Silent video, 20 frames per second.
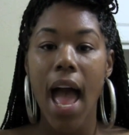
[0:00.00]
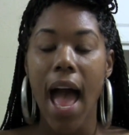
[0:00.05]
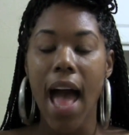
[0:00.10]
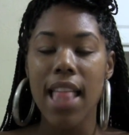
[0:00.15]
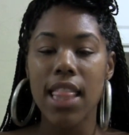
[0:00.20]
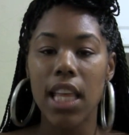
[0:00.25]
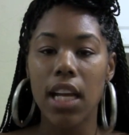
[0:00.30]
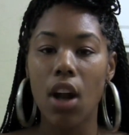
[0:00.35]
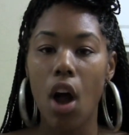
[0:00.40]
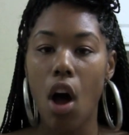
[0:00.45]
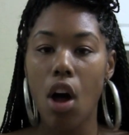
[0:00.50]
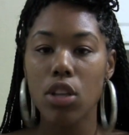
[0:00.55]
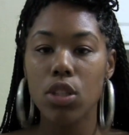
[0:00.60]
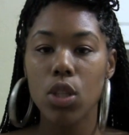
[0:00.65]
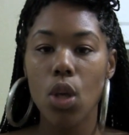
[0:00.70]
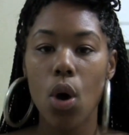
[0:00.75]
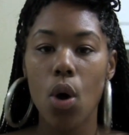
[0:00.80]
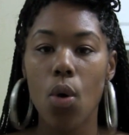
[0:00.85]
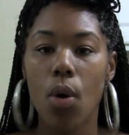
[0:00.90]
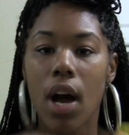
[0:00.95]
And then
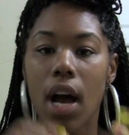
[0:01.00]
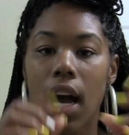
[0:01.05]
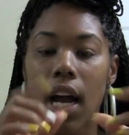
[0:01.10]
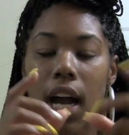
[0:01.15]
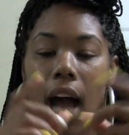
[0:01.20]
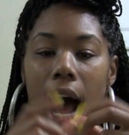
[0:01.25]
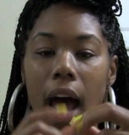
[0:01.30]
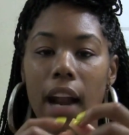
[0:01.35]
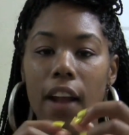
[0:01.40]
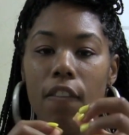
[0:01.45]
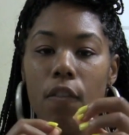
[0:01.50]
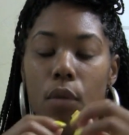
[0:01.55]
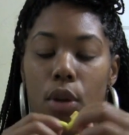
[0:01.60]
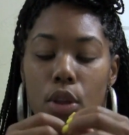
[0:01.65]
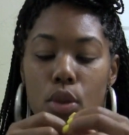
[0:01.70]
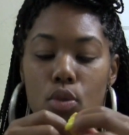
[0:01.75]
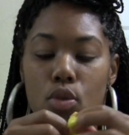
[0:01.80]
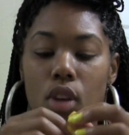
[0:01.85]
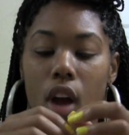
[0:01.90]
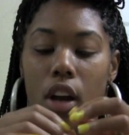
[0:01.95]
also, kind of when
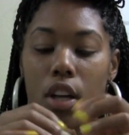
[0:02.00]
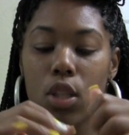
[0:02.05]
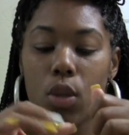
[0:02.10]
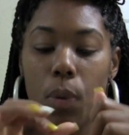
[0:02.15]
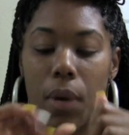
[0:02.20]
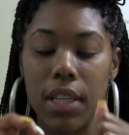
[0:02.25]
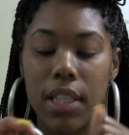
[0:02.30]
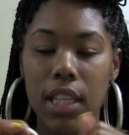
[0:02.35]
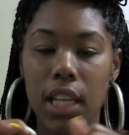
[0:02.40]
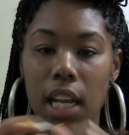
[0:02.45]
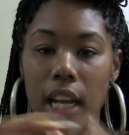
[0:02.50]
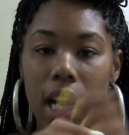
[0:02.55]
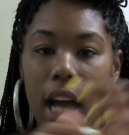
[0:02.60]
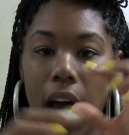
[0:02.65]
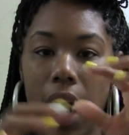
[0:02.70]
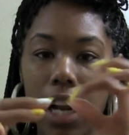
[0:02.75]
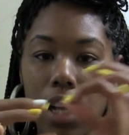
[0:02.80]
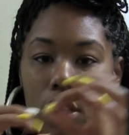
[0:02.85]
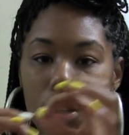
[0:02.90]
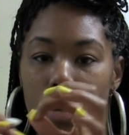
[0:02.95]
you start twisting it,
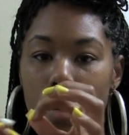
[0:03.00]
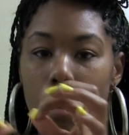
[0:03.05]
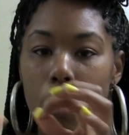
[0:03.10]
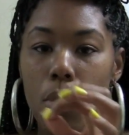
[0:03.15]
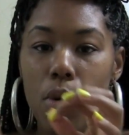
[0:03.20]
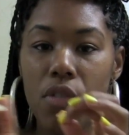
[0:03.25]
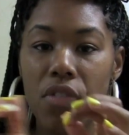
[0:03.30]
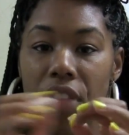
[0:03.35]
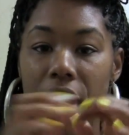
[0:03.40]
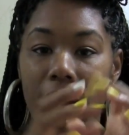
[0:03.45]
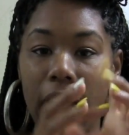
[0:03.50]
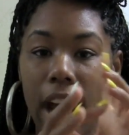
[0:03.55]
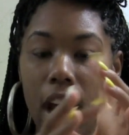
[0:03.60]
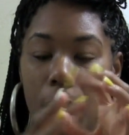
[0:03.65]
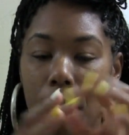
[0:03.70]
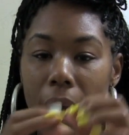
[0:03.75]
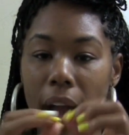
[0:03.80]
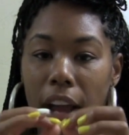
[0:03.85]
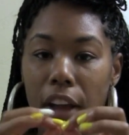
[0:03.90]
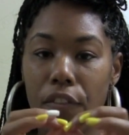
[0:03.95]
kind of move the
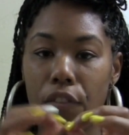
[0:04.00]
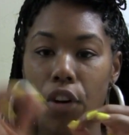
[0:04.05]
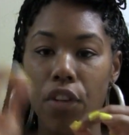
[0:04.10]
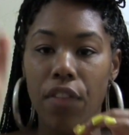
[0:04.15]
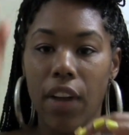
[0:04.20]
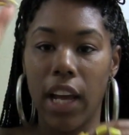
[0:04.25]
hair back and forth.